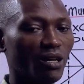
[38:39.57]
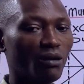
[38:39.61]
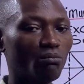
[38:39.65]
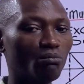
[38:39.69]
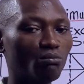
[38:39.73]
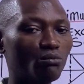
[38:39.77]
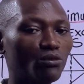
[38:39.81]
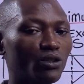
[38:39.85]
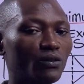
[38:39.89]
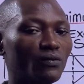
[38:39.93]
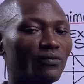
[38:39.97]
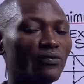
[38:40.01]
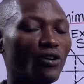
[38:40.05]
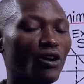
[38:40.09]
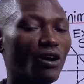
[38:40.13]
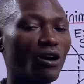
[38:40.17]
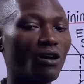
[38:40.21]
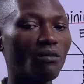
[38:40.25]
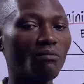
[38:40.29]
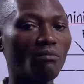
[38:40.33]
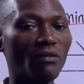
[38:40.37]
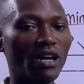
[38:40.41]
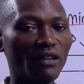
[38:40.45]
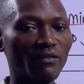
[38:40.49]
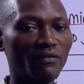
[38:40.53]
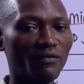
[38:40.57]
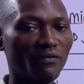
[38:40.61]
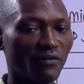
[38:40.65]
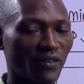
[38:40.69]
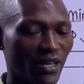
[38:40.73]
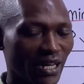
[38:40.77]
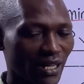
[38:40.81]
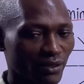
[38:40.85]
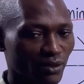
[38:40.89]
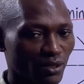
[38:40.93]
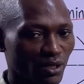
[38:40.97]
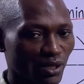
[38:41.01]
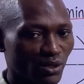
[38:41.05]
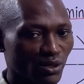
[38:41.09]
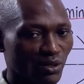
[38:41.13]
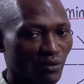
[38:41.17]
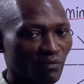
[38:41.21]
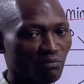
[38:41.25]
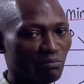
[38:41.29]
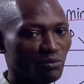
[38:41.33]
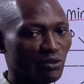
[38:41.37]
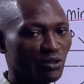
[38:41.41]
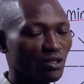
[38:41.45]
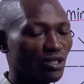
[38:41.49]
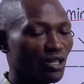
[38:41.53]
move all my factors
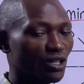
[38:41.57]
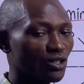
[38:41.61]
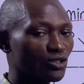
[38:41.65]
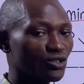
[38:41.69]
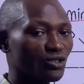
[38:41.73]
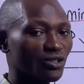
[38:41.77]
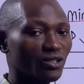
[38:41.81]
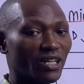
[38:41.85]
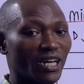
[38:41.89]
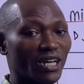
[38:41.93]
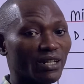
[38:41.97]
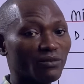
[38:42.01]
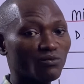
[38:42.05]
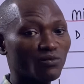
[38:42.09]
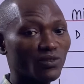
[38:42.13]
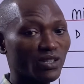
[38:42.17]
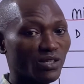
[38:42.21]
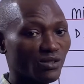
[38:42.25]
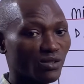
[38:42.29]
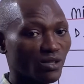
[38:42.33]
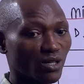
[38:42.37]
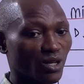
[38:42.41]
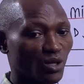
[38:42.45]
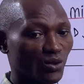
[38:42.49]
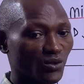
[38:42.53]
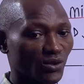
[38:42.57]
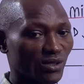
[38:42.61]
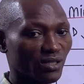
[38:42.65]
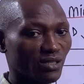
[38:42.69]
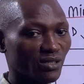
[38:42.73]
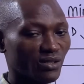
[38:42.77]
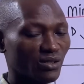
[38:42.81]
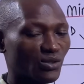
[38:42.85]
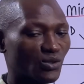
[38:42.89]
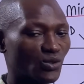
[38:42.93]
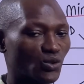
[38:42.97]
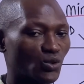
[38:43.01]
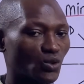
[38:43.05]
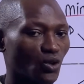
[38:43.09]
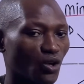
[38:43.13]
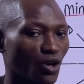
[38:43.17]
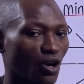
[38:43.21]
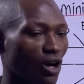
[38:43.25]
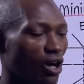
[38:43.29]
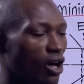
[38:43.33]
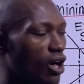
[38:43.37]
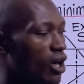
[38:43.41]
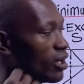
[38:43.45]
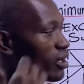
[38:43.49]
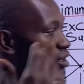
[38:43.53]
of production and resources to
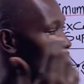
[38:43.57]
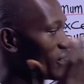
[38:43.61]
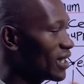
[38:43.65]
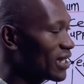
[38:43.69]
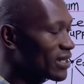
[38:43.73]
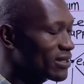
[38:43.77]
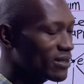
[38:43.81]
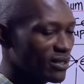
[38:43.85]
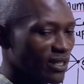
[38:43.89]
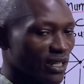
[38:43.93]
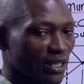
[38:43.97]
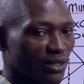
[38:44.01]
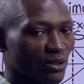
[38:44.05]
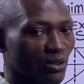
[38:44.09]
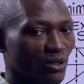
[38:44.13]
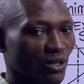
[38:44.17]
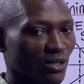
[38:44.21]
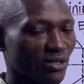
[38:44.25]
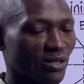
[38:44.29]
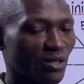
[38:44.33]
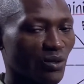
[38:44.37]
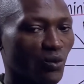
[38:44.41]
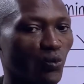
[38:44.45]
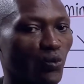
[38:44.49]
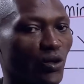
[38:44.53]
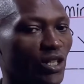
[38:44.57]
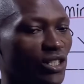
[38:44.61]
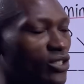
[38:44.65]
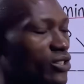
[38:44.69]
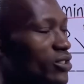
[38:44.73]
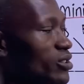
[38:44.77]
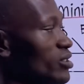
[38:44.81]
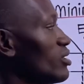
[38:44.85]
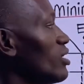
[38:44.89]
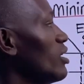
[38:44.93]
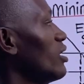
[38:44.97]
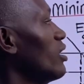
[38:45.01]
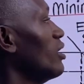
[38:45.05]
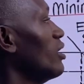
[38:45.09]
all other sectors in which